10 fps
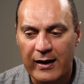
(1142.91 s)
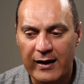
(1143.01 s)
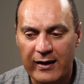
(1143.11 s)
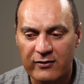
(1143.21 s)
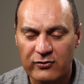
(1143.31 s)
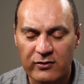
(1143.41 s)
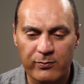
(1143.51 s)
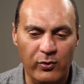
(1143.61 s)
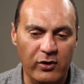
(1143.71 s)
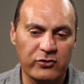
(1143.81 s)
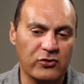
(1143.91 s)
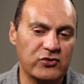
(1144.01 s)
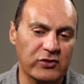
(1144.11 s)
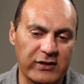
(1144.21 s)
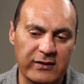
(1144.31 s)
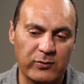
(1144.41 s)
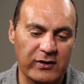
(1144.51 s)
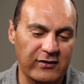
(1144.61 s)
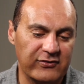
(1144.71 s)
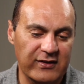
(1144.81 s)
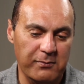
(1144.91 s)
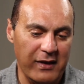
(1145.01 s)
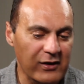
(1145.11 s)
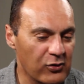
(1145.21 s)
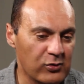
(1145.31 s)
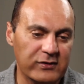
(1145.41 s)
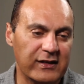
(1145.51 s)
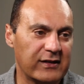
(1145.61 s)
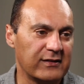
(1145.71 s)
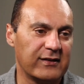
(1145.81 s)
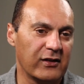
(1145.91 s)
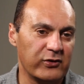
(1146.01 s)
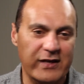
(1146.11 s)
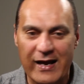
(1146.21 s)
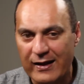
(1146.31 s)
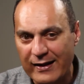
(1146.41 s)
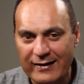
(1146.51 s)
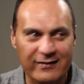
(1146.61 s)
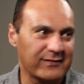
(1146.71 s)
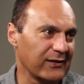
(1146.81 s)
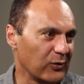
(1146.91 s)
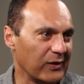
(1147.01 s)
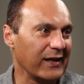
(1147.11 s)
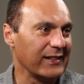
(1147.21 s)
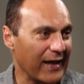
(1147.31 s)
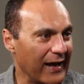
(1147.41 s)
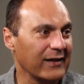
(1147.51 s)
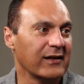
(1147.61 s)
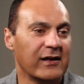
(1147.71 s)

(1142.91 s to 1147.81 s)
And so the board usually, when they see a menu, they can tell you, I like this, I don't like that.